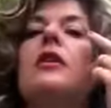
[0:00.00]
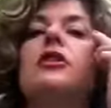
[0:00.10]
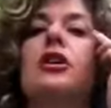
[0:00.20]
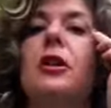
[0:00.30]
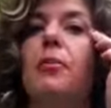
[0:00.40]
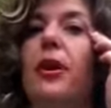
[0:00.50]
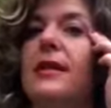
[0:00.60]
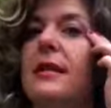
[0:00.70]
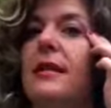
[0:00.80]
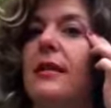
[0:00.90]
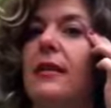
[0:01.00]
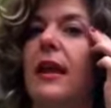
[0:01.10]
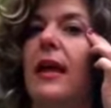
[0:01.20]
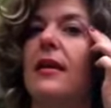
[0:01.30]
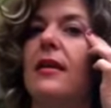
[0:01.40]
to the present.
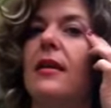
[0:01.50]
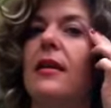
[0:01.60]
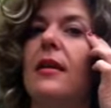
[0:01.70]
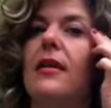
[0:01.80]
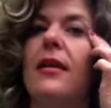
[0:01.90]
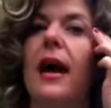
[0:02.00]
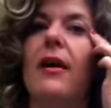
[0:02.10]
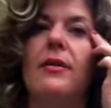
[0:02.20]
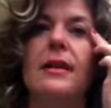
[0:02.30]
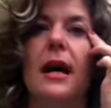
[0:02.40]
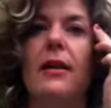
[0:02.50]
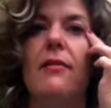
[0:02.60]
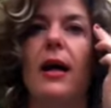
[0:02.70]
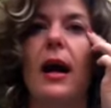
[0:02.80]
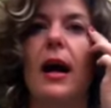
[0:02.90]
Then the outside of
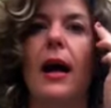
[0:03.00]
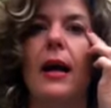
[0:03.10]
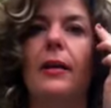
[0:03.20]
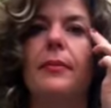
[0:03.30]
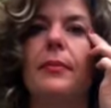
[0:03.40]
the eye.